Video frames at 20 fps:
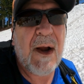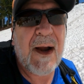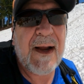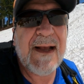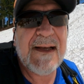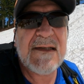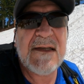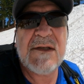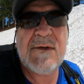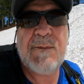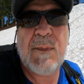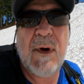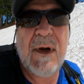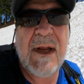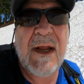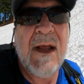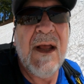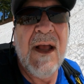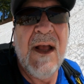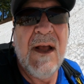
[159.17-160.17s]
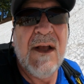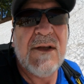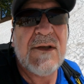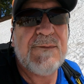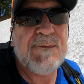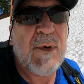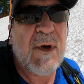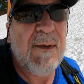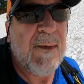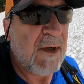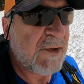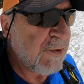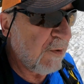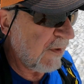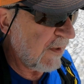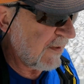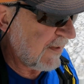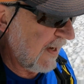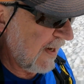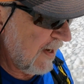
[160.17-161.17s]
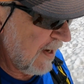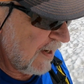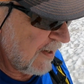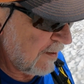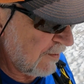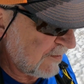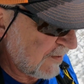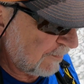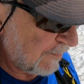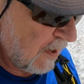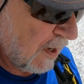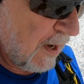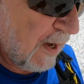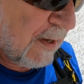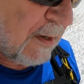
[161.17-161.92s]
there. I guess it's pretty much only day hikers up there.